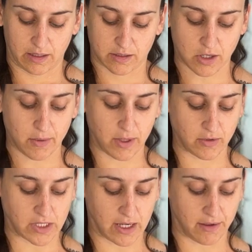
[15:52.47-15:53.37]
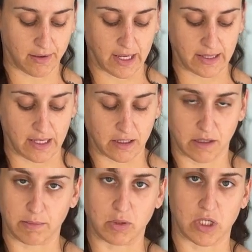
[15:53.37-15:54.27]
Scoby hotel, and then
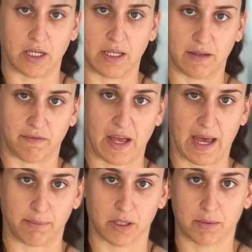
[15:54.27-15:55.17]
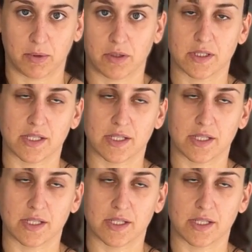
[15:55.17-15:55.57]
kombucha if applicable.